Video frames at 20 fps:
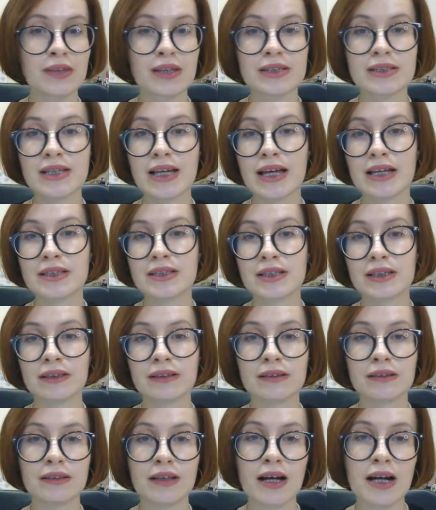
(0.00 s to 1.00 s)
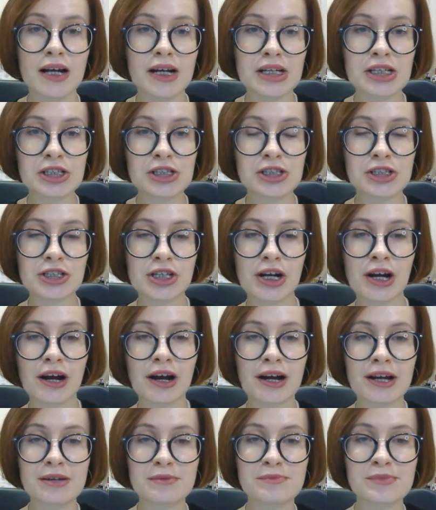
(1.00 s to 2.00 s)
set lunch
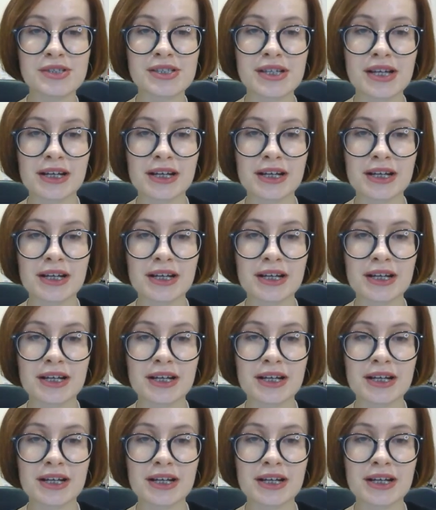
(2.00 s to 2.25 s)
times